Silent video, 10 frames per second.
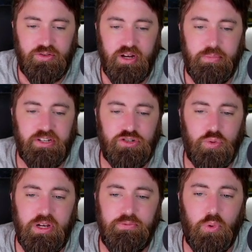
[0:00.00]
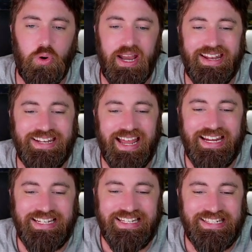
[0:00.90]
trade picks 24 and
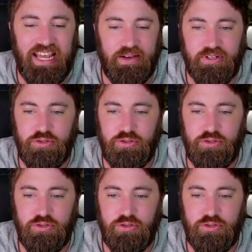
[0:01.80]
97,